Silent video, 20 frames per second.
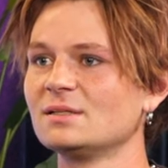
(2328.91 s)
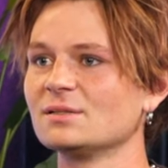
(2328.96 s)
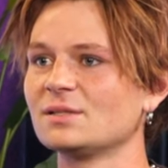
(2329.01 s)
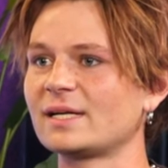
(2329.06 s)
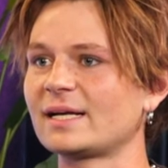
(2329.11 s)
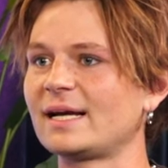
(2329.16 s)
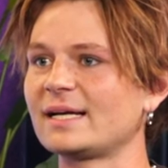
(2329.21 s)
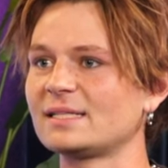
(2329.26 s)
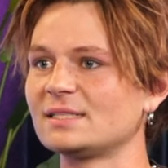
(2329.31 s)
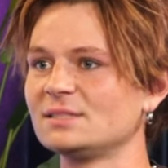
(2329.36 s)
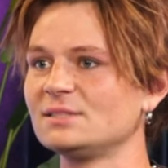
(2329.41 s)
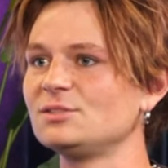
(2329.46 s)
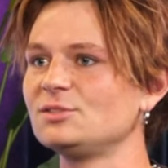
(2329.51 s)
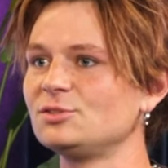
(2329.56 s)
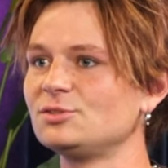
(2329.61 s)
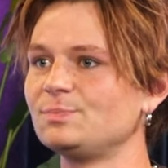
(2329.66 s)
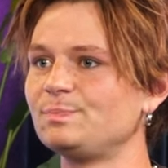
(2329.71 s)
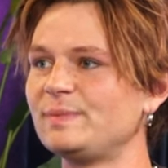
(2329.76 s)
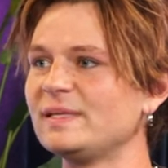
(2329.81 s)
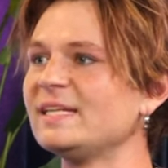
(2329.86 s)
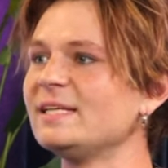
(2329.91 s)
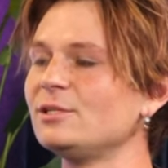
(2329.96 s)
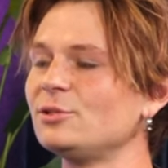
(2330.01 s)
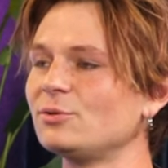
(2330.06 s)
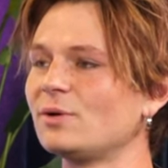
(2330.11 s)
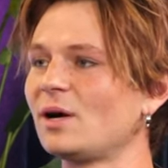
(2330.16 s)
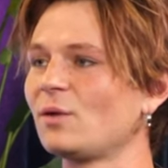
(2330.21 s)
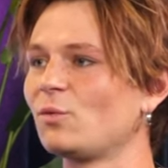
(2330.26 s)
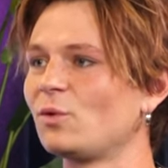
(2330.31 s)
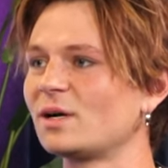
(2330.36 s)
like I could be
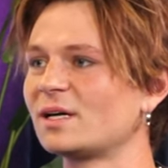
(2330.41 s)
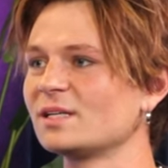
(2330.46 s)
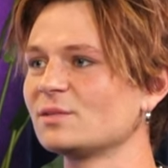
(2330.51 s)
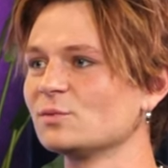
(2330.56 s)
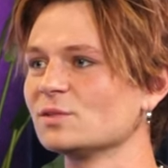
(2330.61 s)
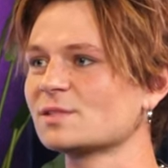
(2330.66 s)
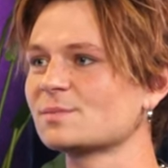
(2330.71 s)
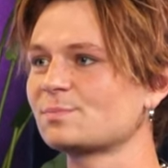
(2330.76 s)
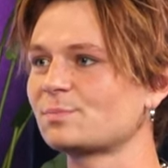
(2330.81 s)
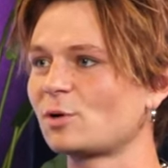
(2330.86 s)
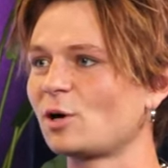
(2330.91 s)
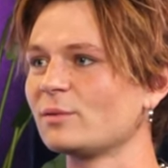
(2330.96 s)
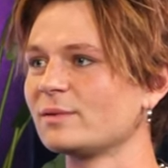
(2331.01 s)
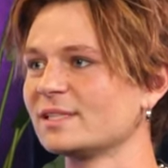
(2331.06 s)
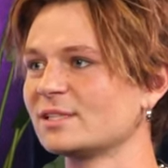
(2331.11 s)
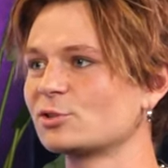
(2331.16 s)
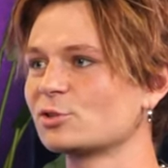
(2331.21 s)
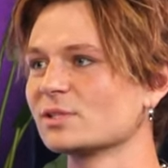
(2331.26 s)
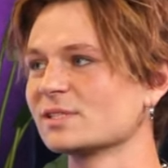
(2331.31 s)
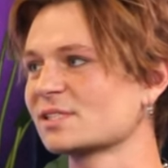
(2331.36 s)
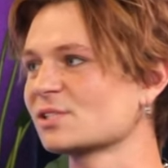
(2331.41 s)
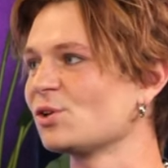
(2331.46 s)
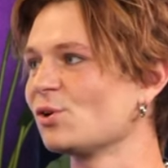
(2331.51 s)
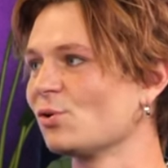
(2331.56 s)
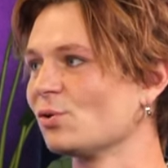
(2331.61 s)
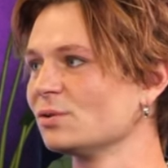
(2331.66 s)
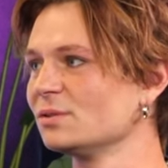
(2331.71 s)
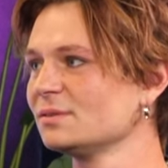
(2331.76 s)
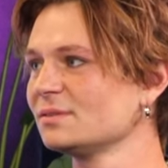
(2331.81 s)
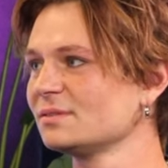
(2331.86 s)
who I wanted was probably Chris
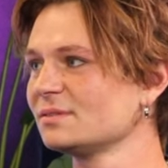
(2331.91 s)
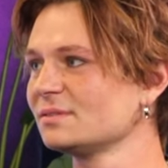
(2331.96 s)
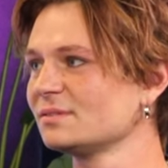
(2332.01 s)
Cole,